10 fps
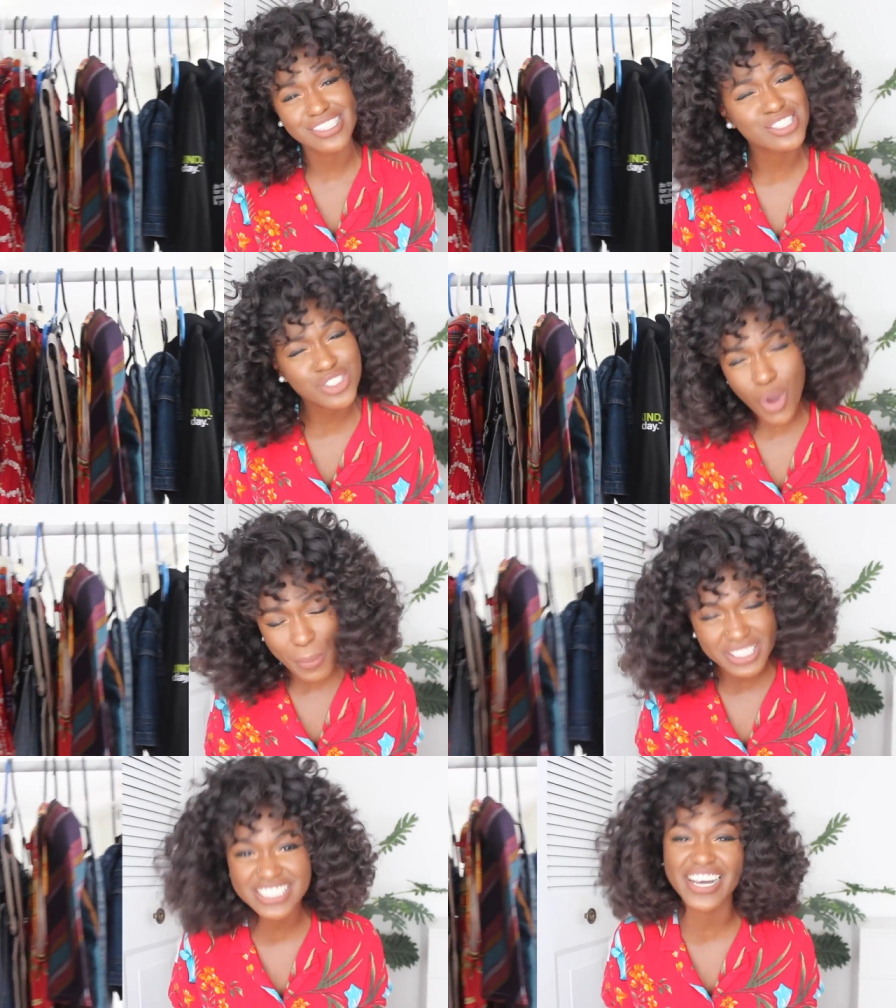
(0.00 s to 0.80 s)
So
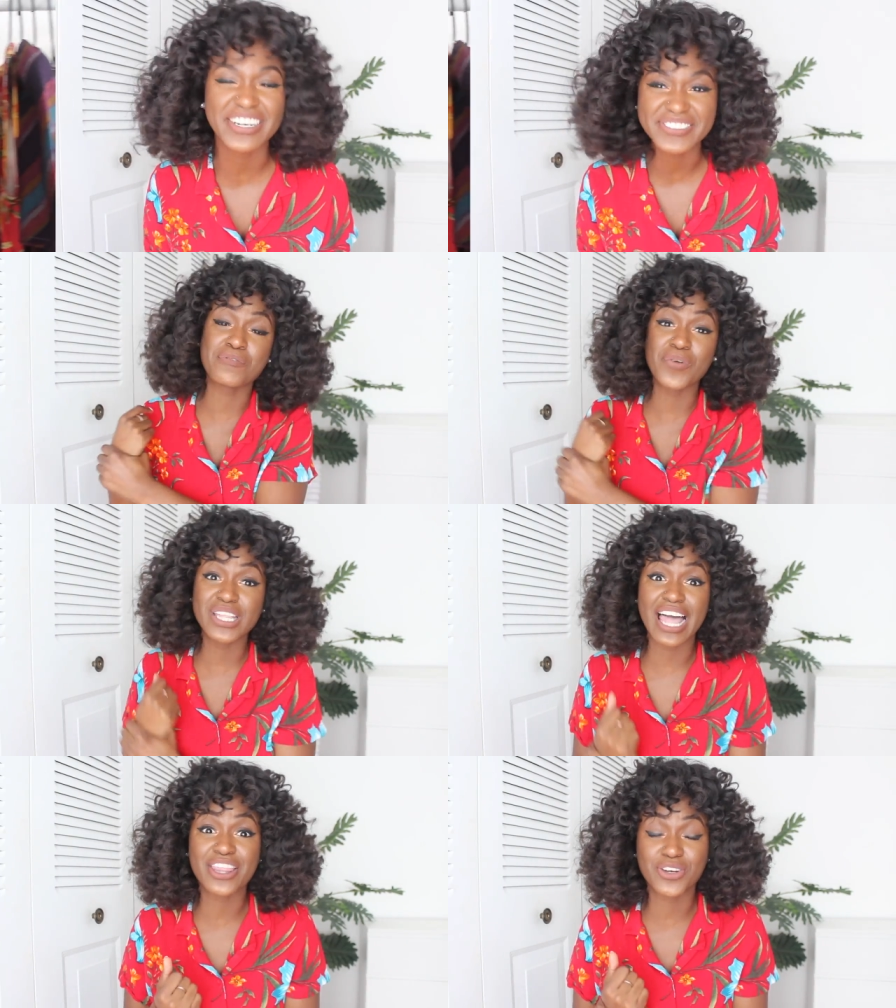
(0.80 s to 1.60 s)
much stuff. If you
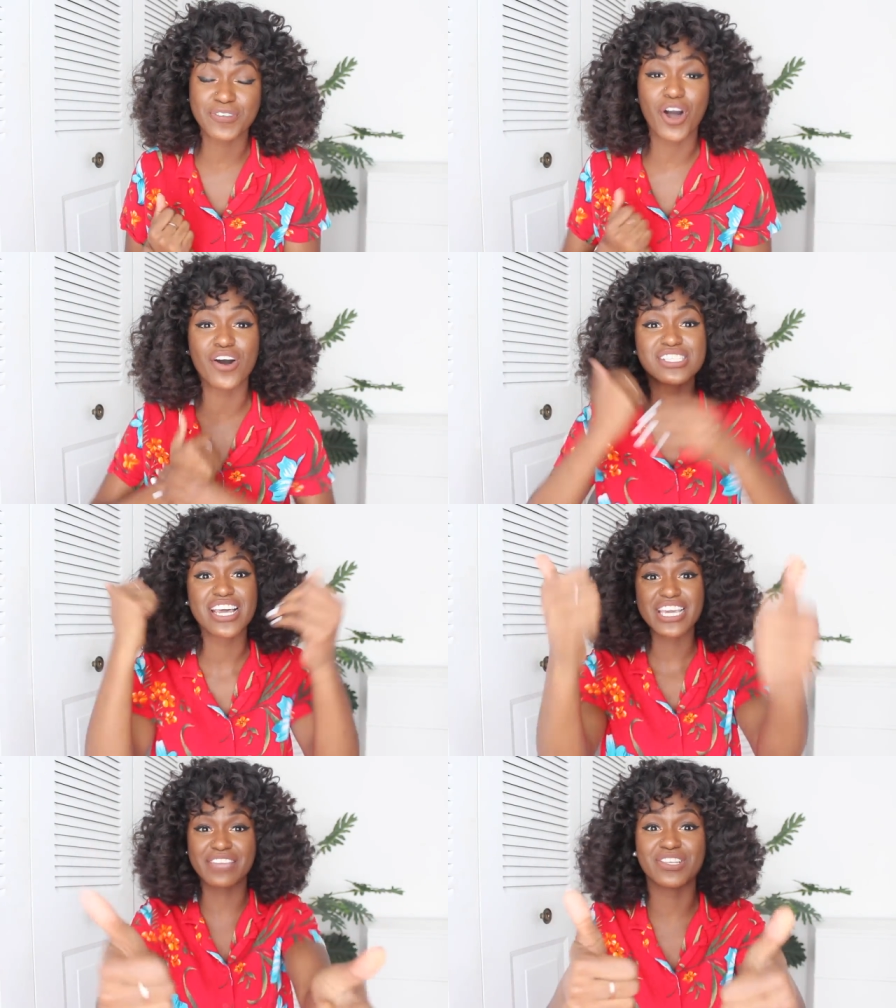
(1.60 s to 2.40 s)
really like thrift hauls,
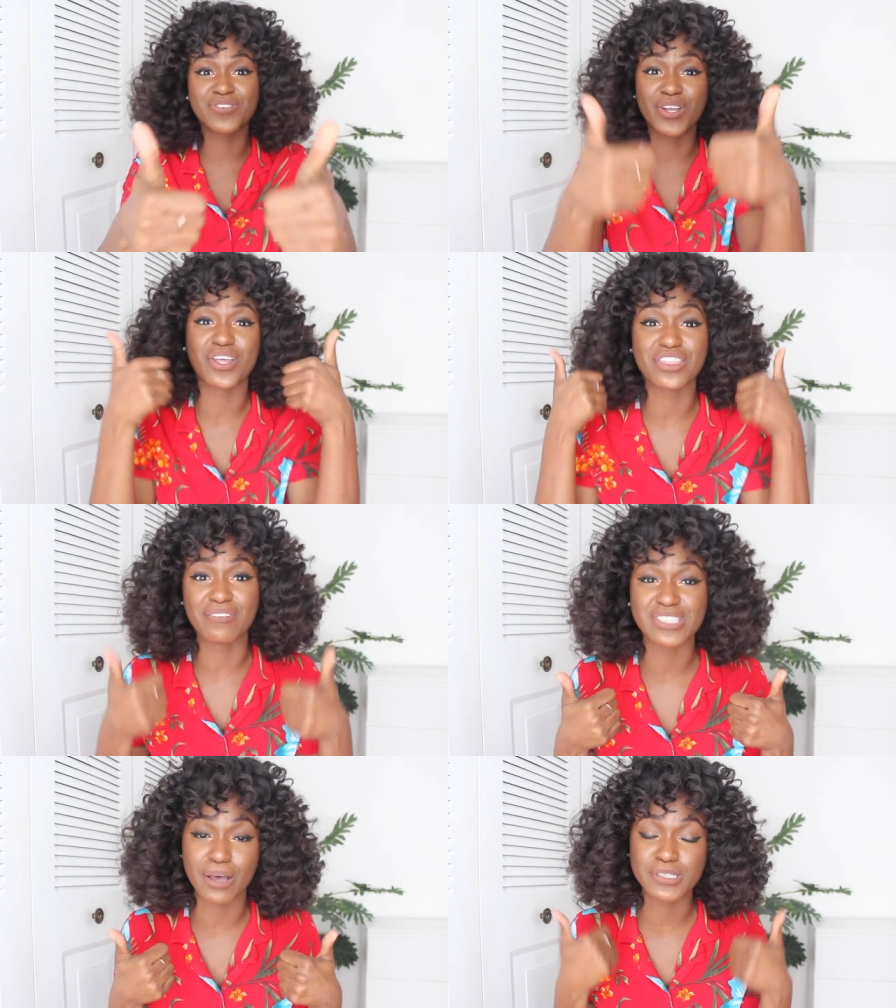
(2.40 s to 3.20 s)
give this video a
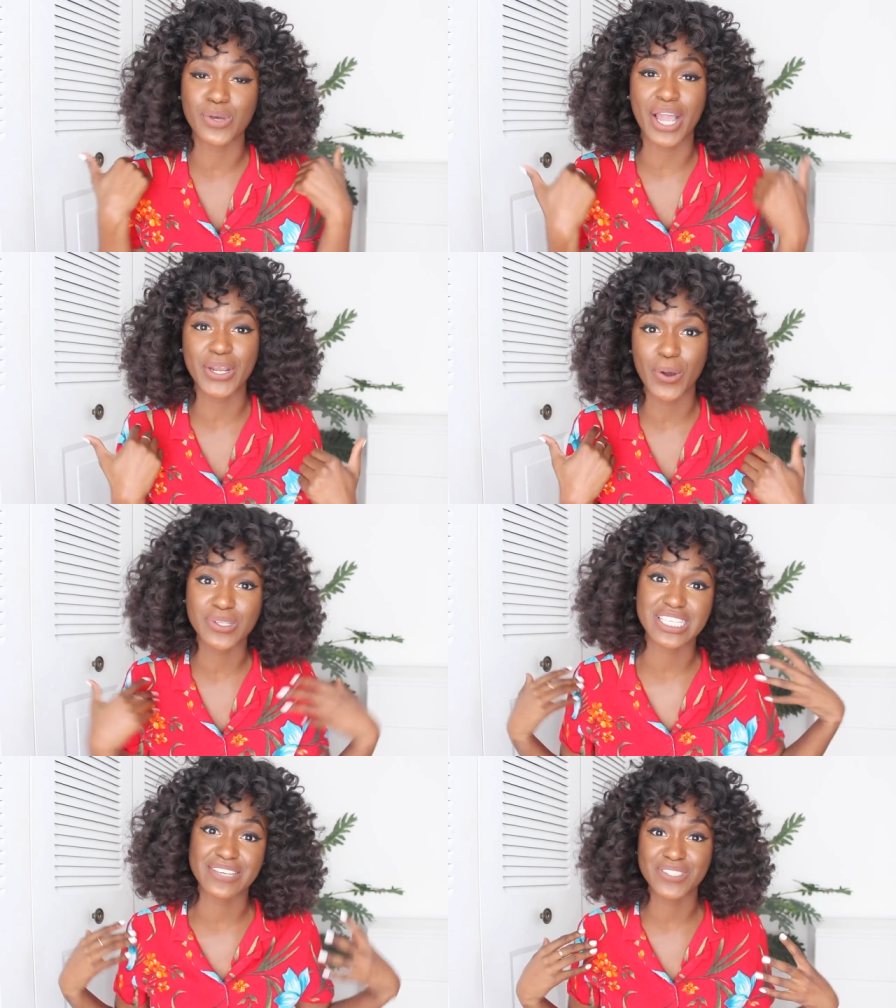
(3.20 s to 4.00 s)
thumbs up so I
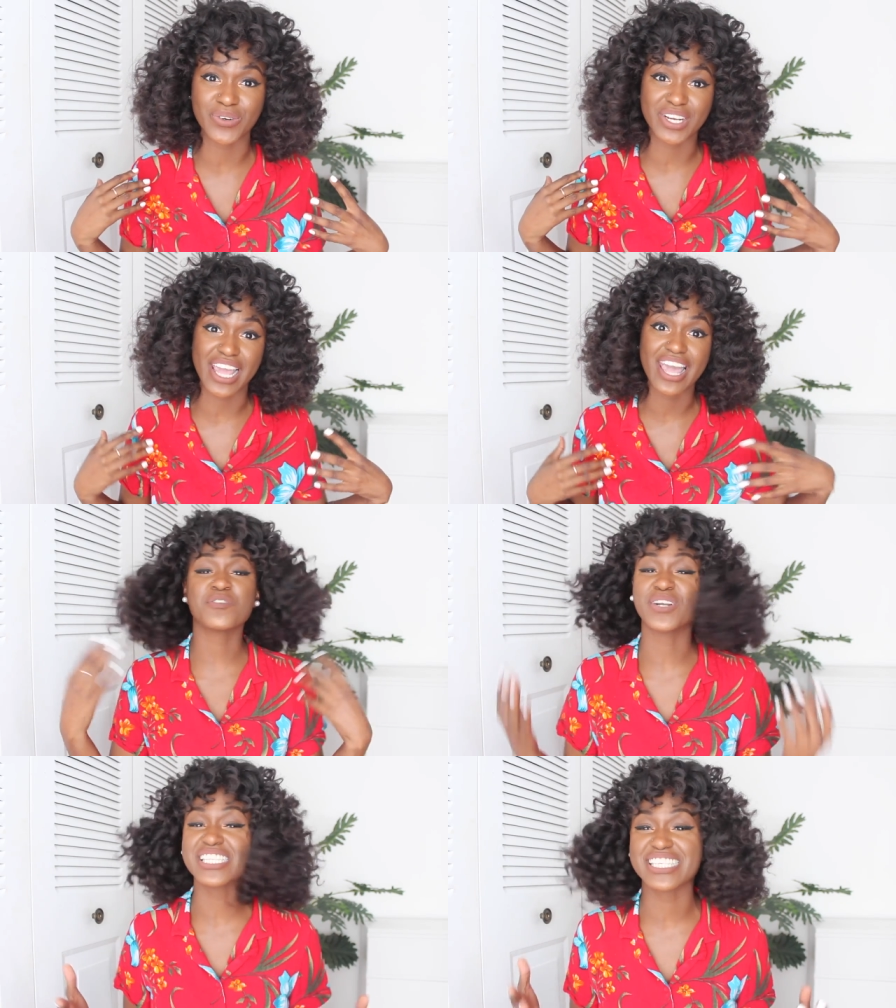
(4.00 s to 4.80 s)
know to keep doing it.
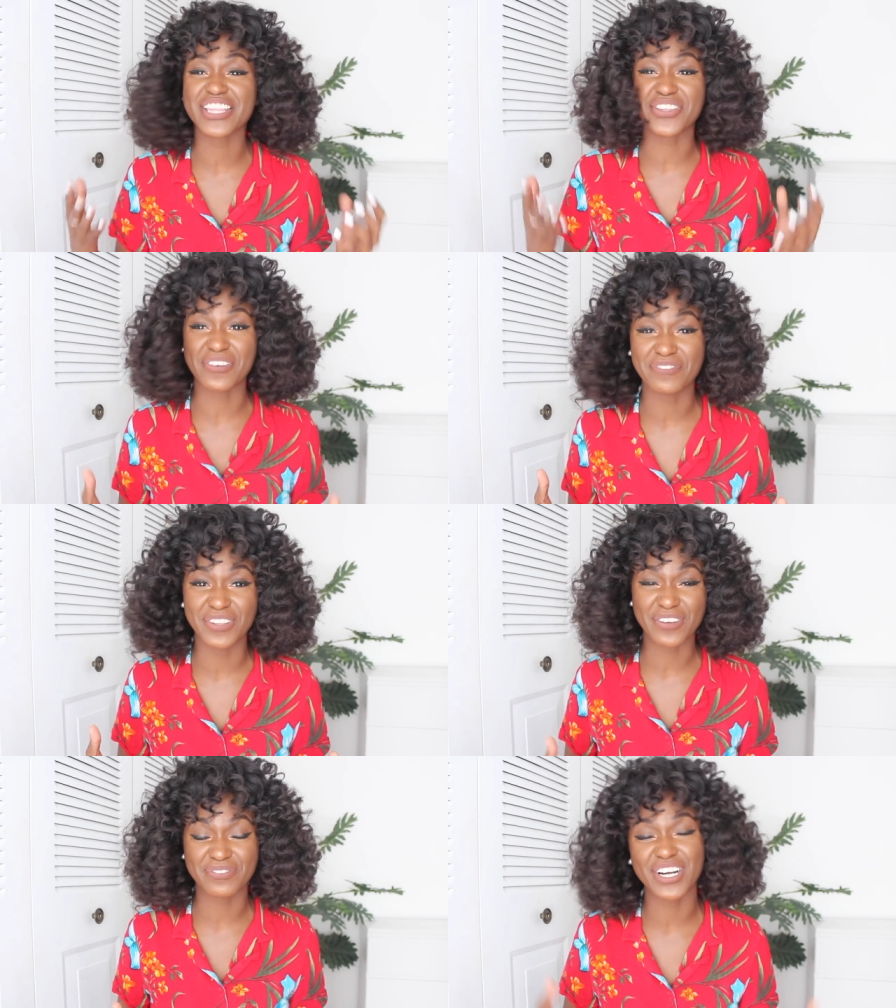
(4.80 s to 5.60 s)
If you want to see a thrift
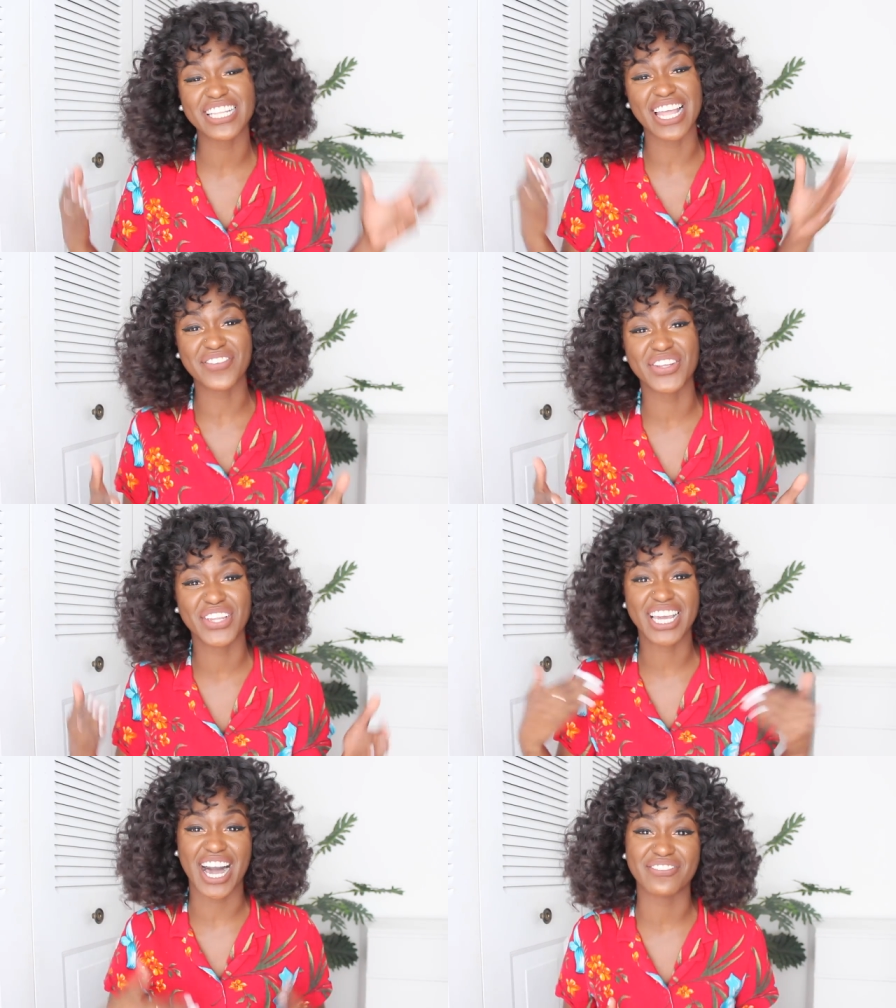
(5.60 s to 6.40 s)
lookbook, let me know
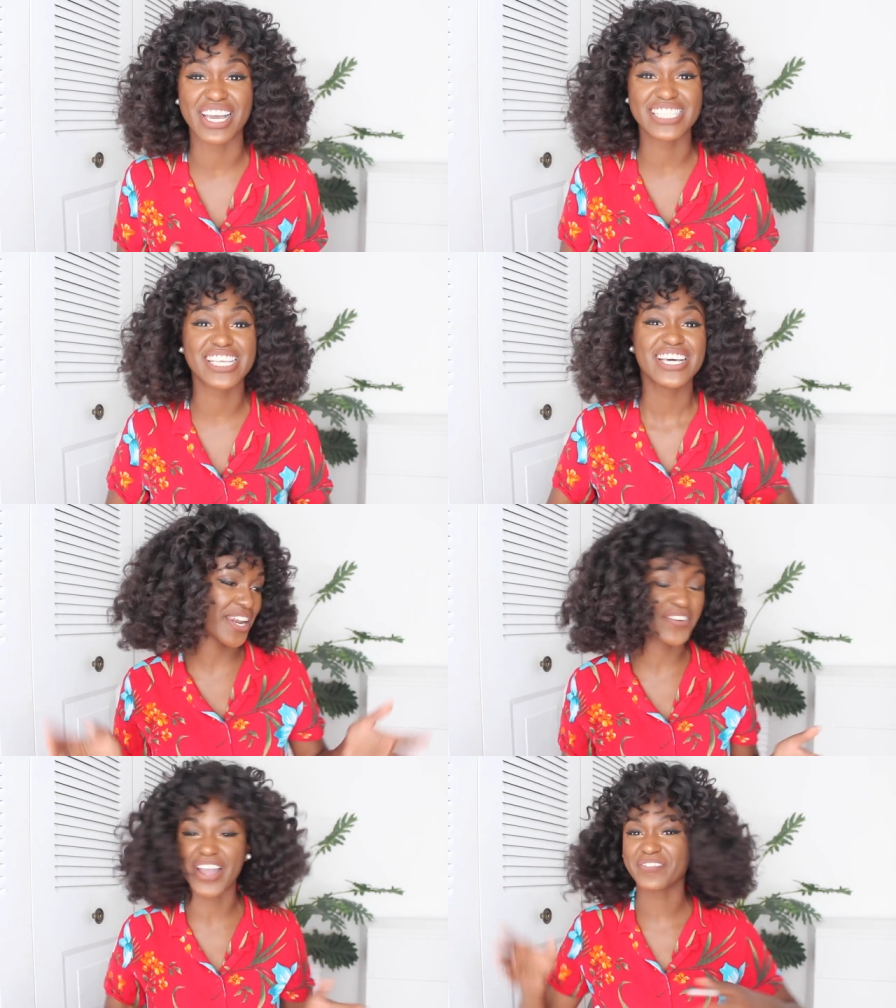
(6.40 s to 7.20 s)
in the comments.
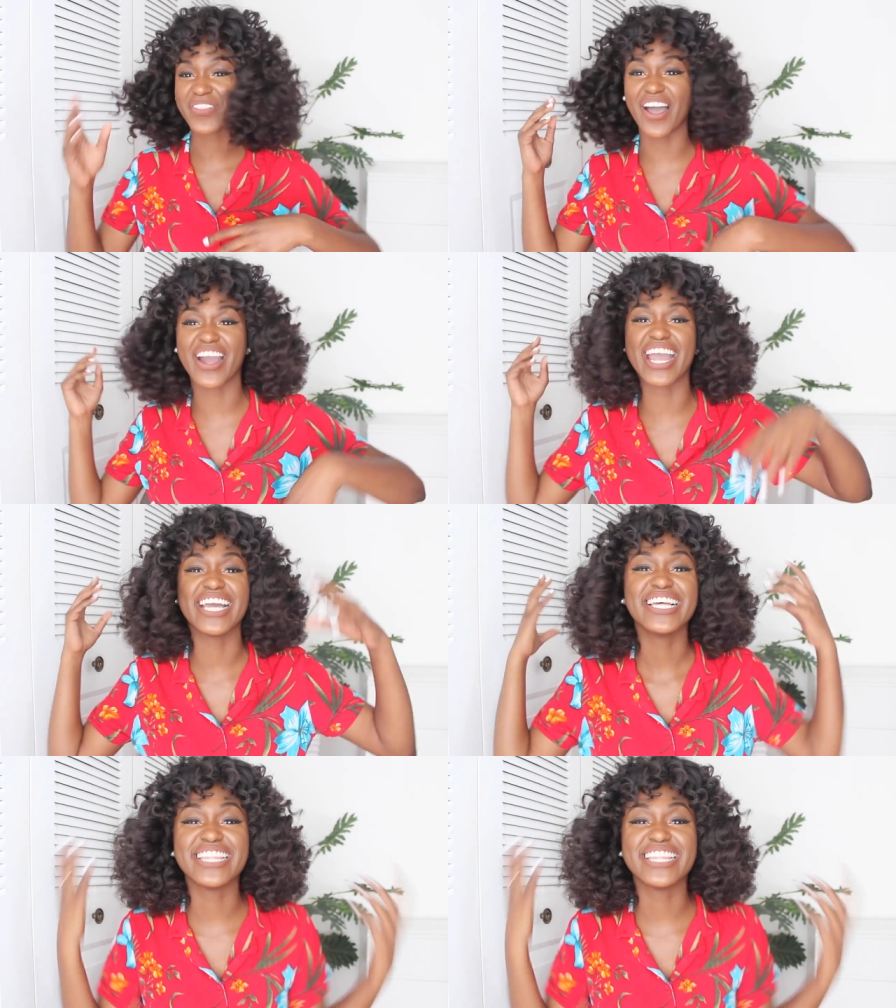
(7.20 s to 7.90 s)
Anyway, alright,